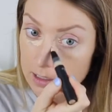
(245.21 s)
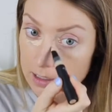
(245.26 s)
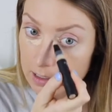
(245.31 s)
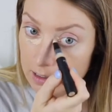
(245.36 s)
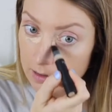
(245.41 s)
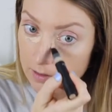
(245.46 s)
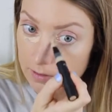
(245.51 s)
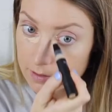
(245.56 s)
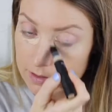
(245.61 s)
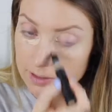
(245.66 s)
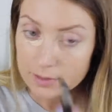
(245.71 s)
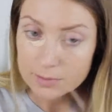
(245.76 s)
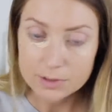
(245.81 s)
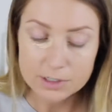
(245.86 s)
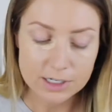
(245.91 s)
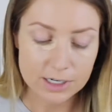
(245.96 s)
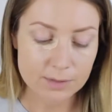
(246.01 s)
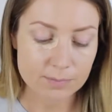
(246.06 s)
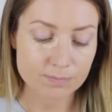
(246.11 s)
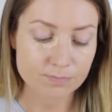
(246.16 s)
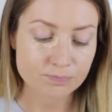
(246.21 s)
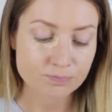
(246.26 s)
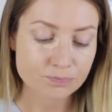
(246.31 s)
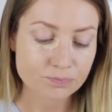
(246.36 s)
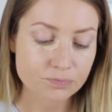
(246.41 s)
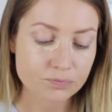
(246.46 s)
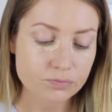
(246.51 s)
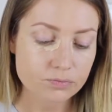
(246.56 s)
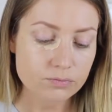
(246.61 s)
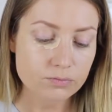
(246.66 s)
in the summertime.
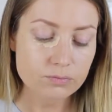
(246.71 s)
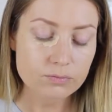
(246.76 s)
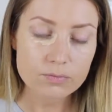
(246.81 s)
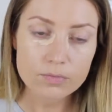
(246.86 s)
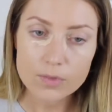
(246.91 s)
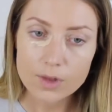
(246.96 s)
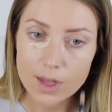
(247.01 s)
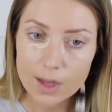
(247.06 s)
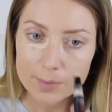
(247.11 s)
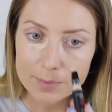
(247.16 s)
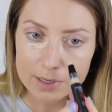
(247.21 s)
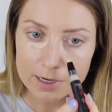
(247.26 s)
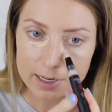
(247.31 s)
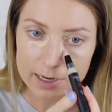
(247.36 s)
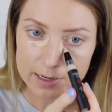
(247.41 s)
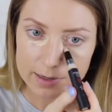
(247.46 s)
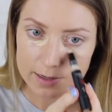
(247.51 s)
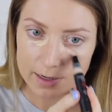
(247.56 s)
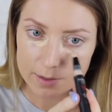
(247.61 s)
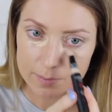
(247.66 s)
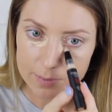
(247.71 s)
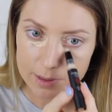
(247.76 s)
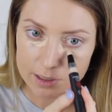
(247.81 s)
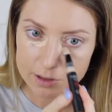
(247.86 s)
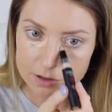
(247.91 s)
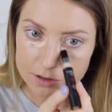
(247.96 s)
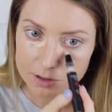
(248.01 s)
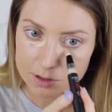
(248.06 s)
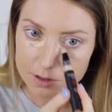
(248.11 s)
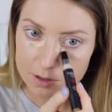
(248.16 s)
I mean, anytime
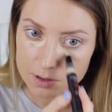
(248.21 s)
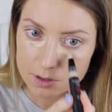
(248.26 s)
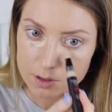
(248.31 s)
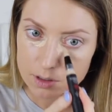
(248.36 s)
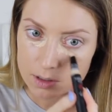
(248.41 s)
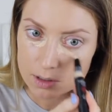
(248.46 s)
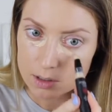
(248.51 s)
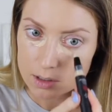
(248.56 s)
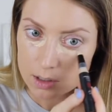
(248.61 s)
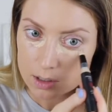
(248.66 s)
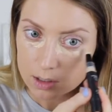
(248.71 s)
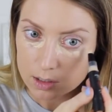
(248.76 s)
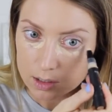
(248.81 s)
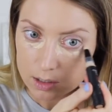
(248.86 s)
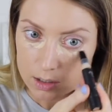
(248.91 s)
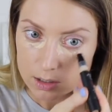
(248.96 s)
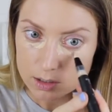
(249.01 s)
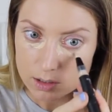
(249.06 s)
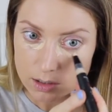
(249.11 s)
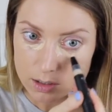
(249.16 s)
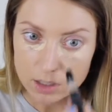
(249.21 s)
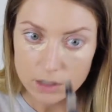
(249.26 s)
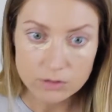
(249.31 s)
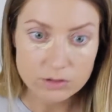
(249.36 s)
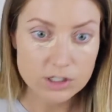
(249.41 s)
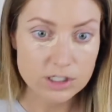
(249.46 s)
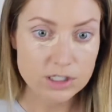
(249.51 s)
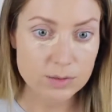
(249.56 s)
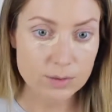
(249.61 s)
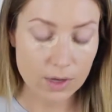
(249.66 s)
actually. So
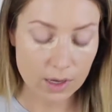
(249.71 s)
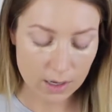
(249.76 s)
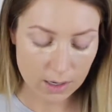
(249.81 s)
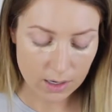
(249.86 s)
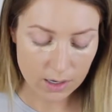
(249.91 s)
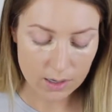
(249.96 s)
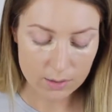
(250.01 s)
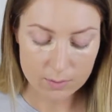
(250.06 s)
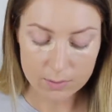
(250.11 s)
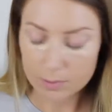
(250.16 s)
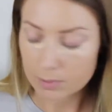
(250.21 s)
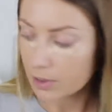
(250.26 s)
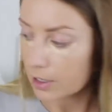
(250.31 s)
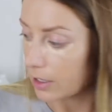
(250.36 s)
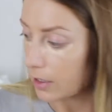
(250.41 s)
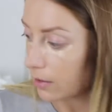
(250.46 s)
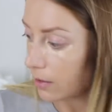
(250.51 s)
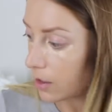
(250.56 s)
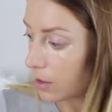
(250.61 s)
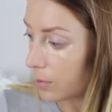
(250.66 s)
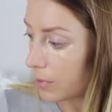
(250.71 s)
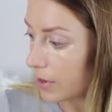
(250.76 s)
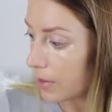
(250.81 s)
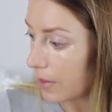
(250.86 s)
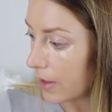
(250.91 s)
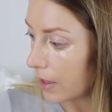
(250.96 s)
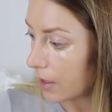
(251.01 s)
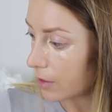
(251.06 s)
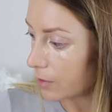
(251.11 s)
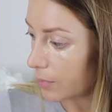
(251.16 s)
just, I'm applying a little bit of
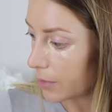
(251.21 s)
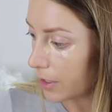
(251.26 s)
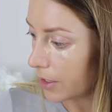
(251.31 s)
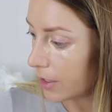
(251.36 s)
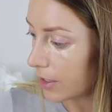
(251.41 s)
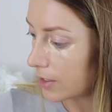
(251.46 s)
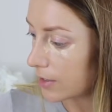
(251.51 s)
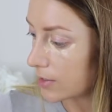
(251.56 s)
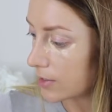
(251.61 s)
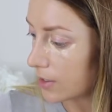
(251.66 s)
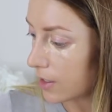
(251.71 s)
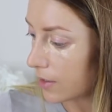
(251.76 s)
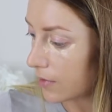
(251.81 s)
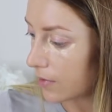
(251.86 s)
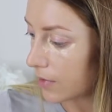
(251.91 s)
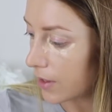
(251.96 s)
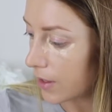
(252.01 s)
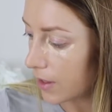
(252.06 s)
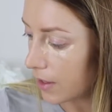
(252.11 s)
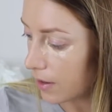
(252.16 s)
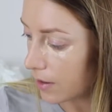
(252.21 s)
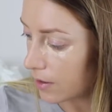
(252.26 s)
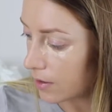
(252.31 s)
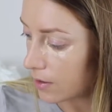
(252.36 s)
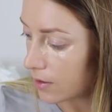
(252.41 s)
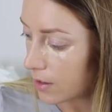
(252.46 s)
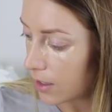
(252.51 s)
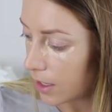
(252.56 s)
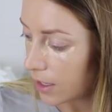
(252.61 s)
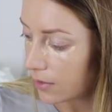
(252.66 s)
that under my eyes, and then
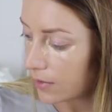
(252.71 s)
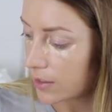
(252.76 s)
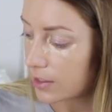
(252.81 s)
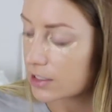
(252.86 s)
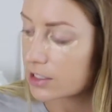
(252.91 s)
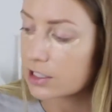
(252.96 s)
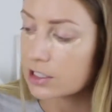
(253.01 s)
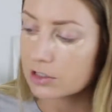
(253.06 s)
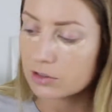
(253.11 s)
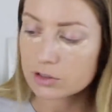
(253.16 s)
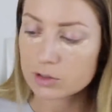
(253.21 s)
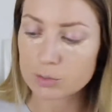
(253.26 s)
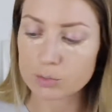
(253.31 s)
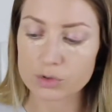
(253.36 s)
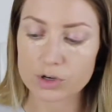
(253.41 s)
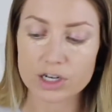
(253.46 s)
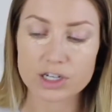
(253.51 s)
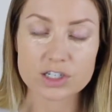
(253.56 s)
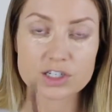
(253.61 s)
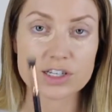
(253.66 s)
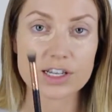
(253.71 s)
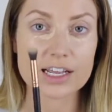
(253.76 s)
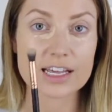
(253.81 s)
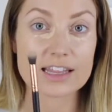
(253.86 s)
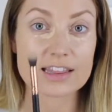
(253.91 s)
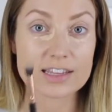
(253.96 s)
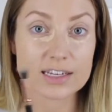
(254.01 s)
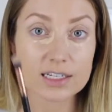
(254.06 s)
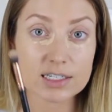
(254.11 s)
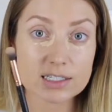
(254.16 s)
I like to use a brush
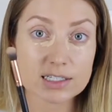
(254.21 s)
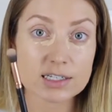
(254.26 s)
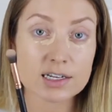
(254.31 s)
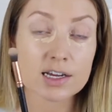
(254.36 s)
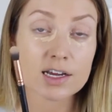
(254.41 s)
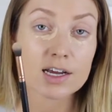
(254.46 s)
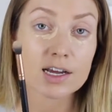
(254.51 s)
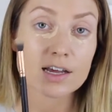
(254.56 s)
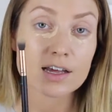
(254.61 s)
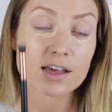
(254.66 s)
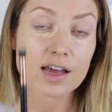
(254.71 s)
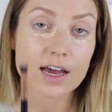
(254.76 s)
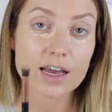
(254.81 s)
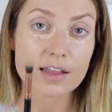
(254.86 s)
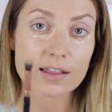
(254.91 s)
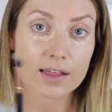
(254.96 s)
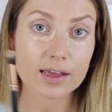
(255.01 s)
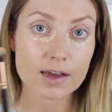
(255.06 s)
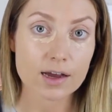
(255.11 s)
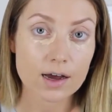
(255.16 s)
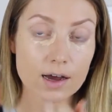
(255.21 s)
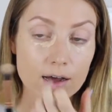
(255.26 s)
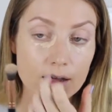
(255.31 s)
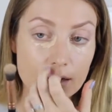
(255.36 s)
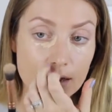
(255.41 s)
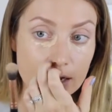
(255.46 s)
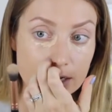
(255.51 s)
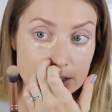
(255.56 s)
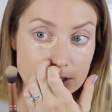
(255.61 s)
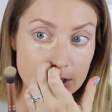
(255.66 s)
like this, kind of like
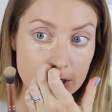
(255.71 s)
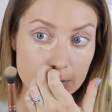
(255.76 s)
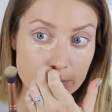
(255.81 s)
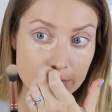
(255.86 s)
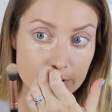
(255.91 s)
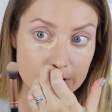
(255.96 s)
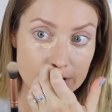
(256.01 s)
an eyeshadow